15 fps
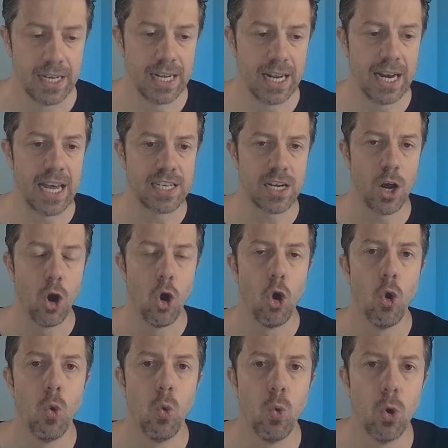that has a
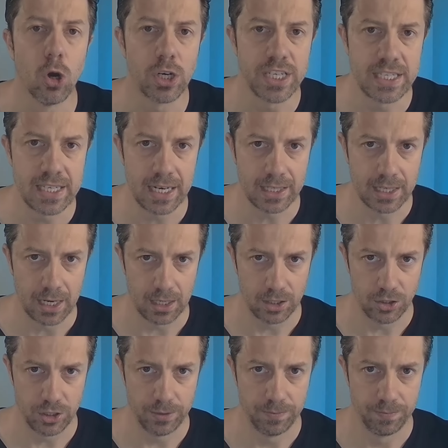worse
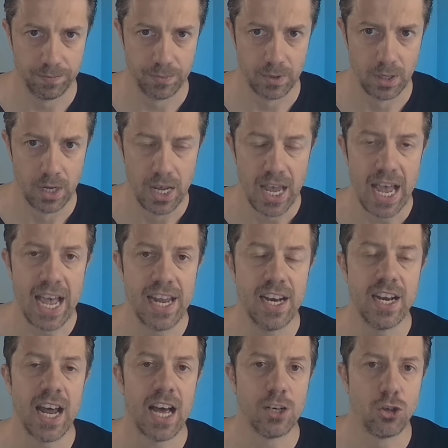technology, and
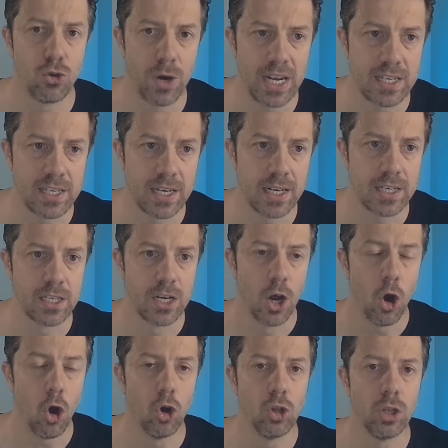it addresses
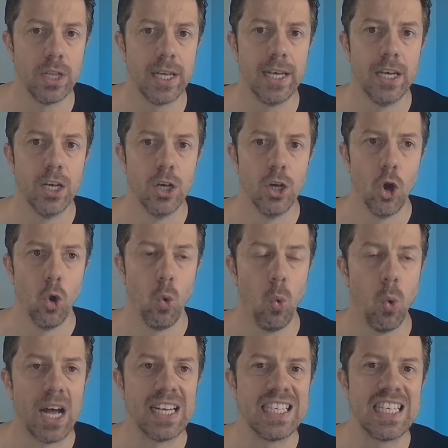only
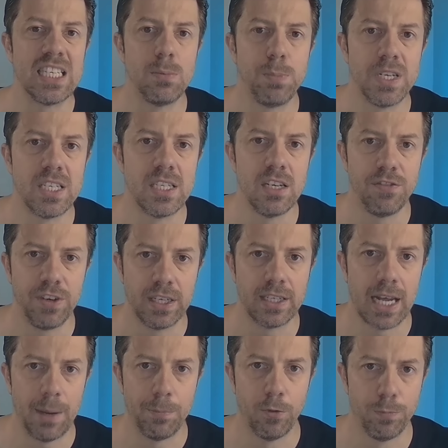one specific
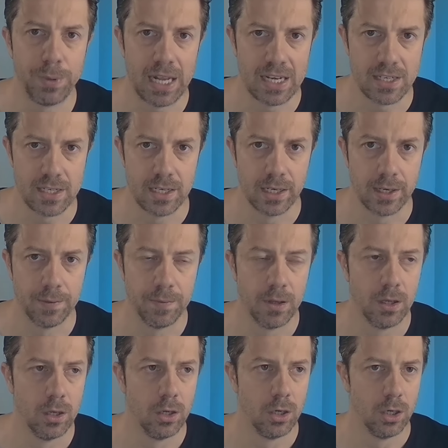type of plastic.
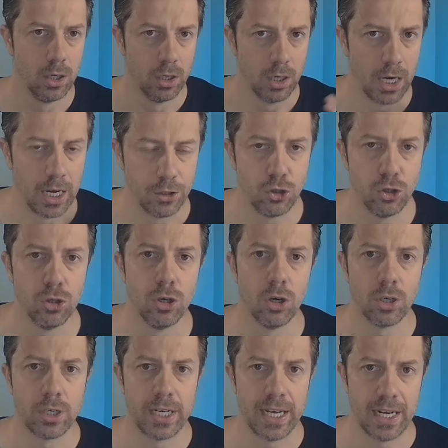
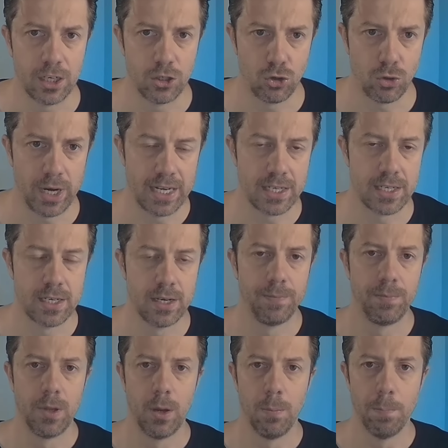Aduro can address
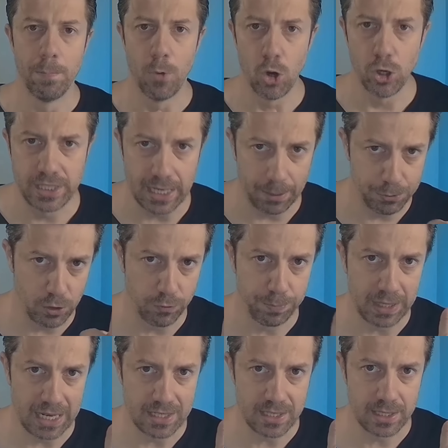more types of
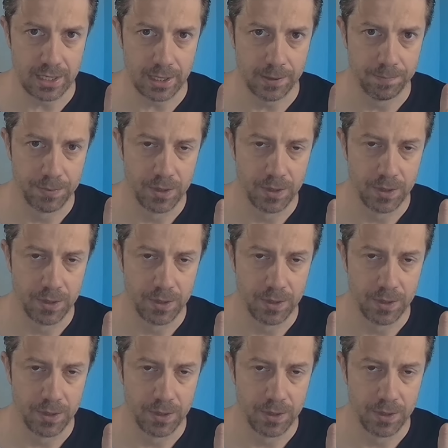plastic,